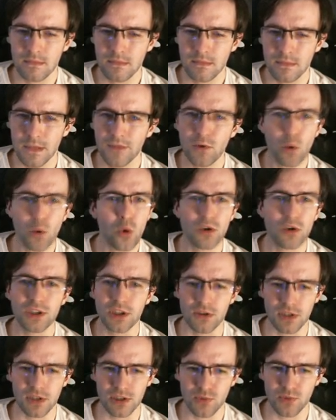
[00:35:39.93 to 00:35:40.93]
Of course
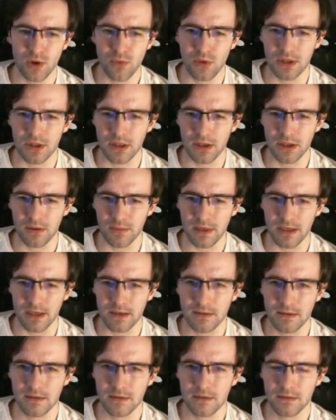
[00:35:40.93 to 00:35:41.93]
there is. Why wouldn't there be?
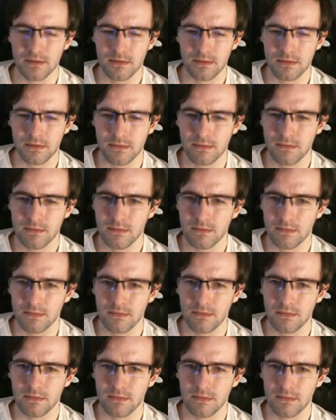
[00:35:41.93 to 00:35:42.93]
Damn
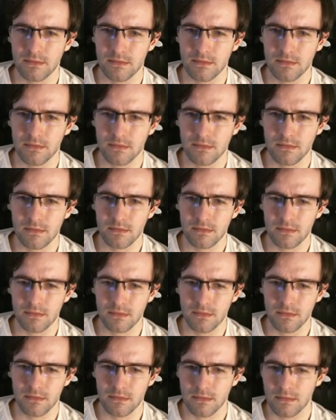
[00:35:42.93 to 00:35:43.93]
since I got here.
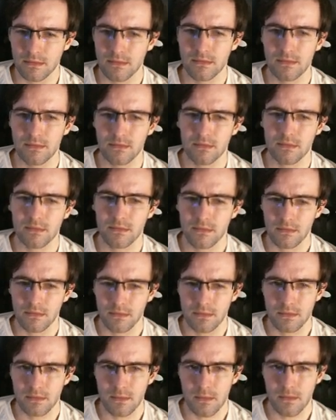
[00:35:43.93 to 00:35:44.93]
No, this
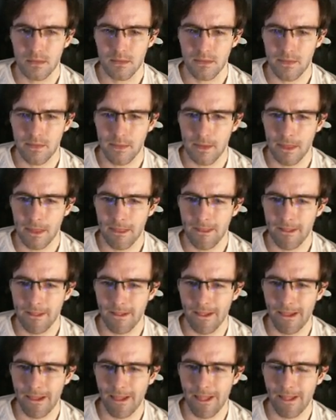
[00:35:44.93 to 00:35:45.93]
is new.
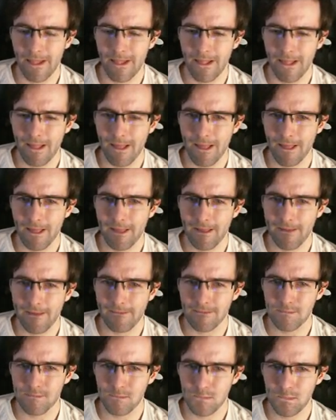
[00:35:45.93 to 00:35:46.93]
They've left their posts.
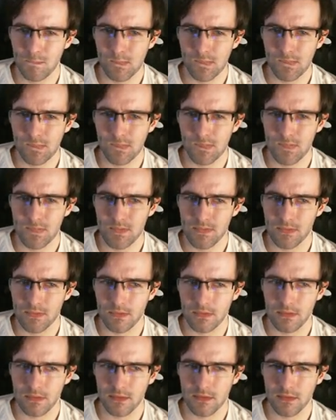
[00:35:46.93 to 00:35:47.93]
I just saw some
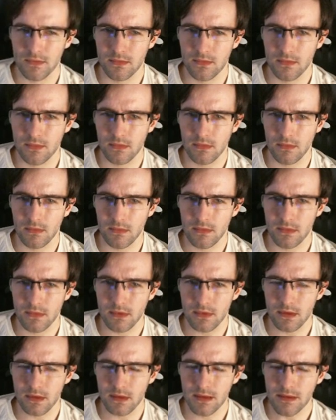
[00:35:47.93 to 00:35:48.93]
of them in a public area.
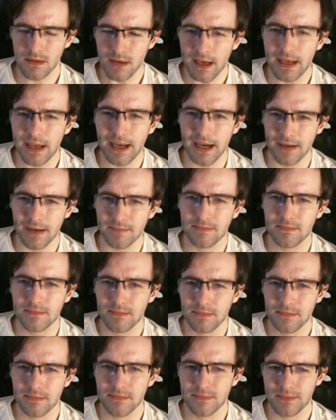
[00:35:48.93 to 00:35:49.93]
That's not Yeah.
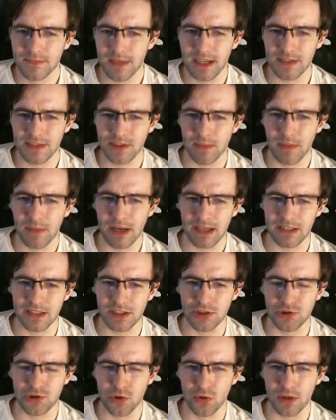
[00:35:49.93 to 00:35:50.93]
Yeah, somebody's
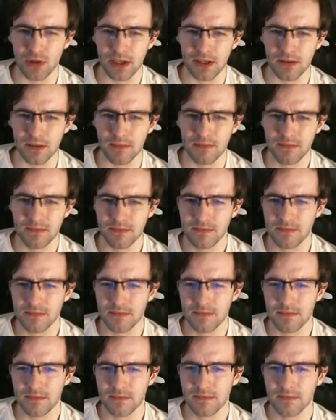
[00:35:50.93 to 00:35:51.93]
controlling them.
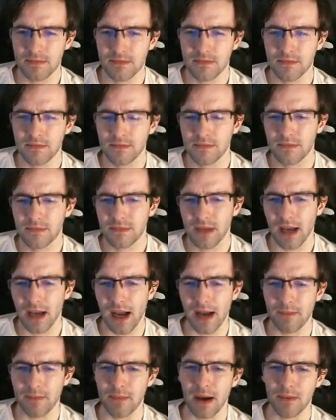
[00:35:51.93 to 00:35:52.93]
Great.
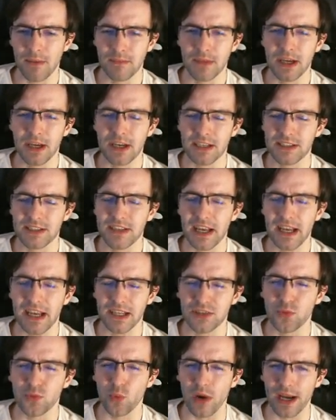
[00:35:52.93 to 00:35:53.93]
I I'm gonna say
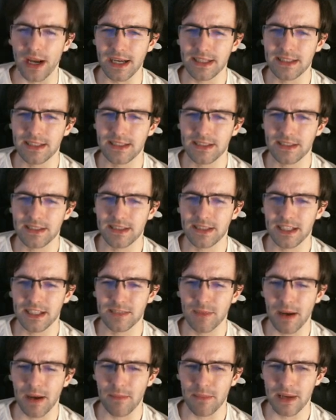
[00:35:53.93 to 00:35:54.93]
it's Waits. That's
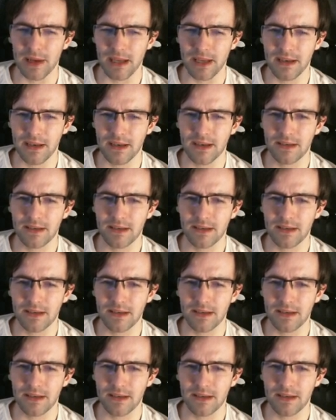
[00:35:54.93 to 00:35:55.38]
my bet.